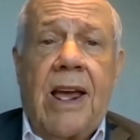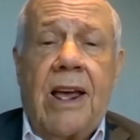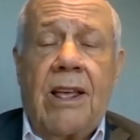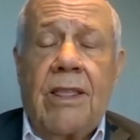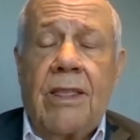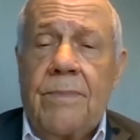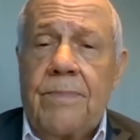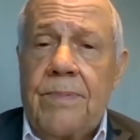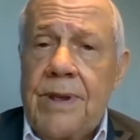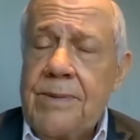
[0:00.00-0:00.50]
And
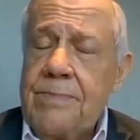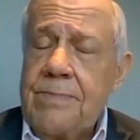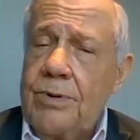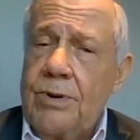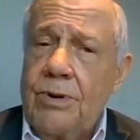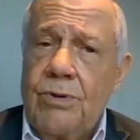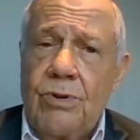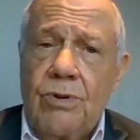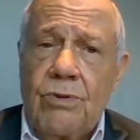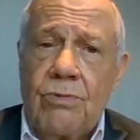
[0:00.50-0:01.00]
the
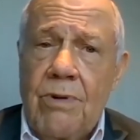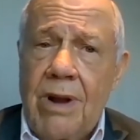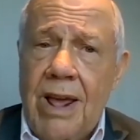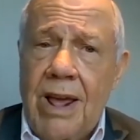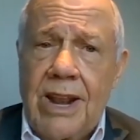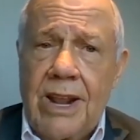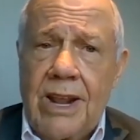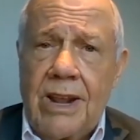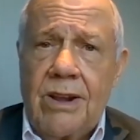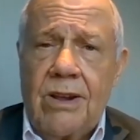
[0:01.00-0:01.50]
people who are
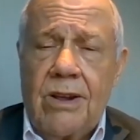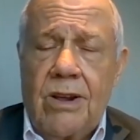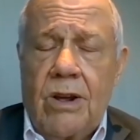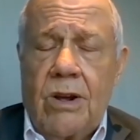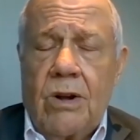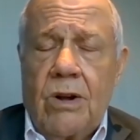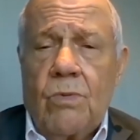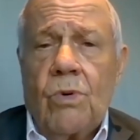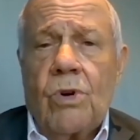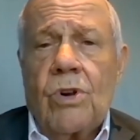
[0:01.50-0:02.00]
ready
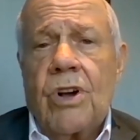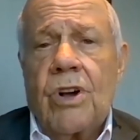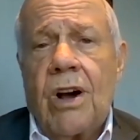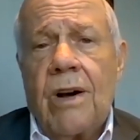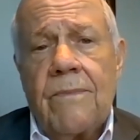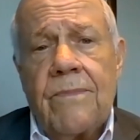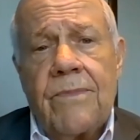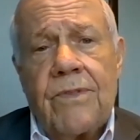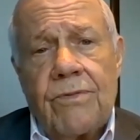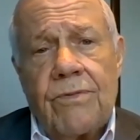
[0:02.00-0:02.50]
will
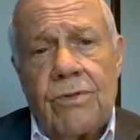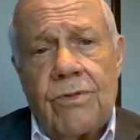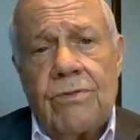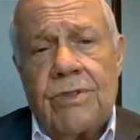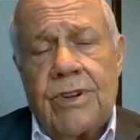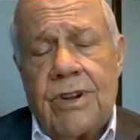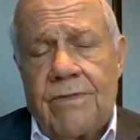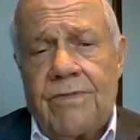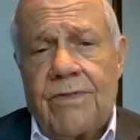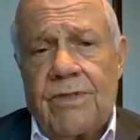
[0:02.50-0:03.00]
come through
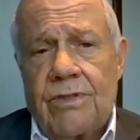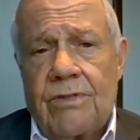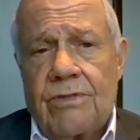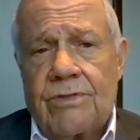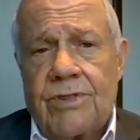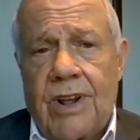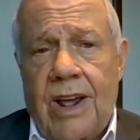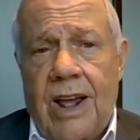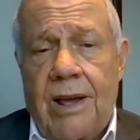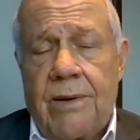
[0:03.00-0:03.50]
difficult
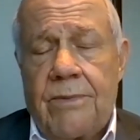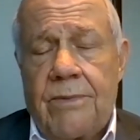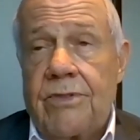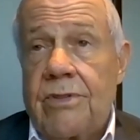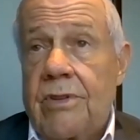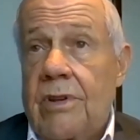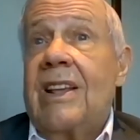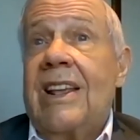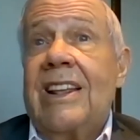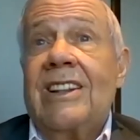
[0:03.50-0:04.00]
times
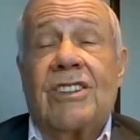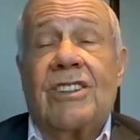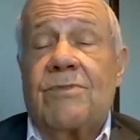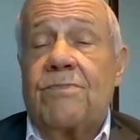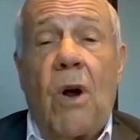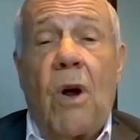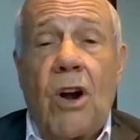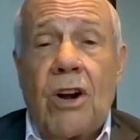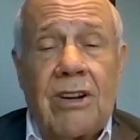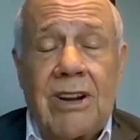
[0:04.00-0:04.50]
in
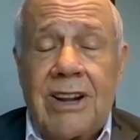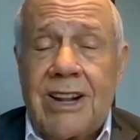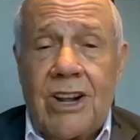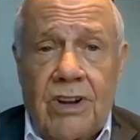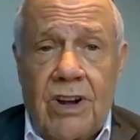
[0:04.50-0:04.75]
sparkling